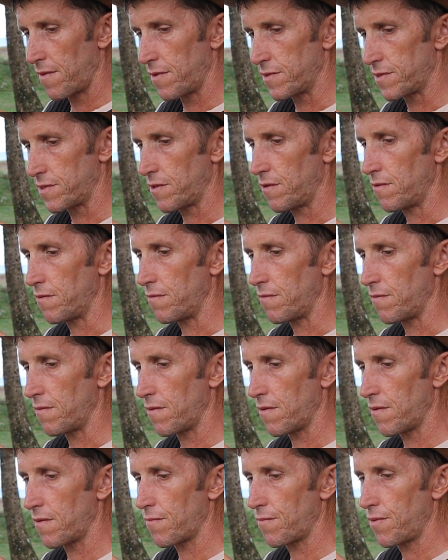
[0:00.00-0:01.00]
So
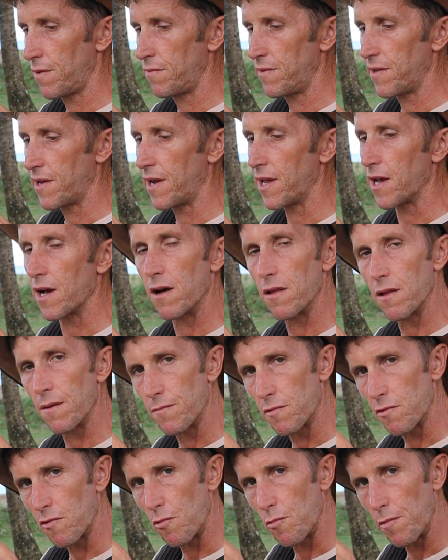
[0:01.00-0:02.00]
people are getting a lot
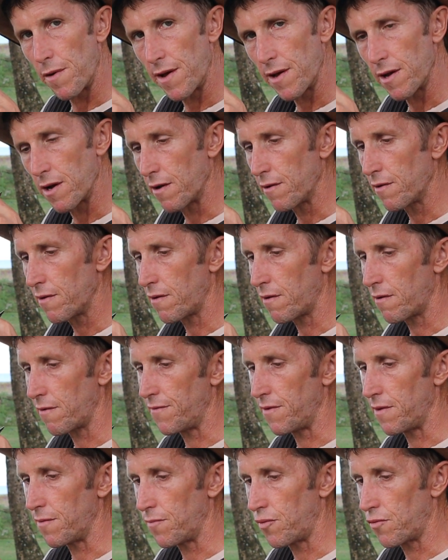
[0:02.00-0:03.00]
more aware
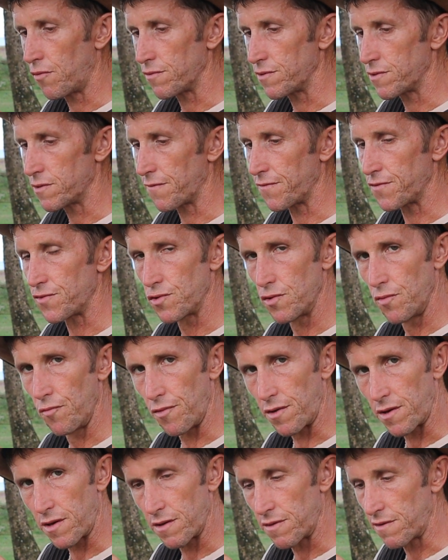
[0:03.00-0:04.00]
of the importance of
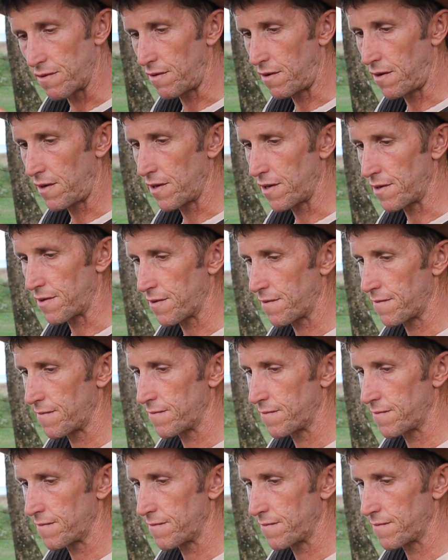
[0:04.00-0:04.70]
turmeric in the diet.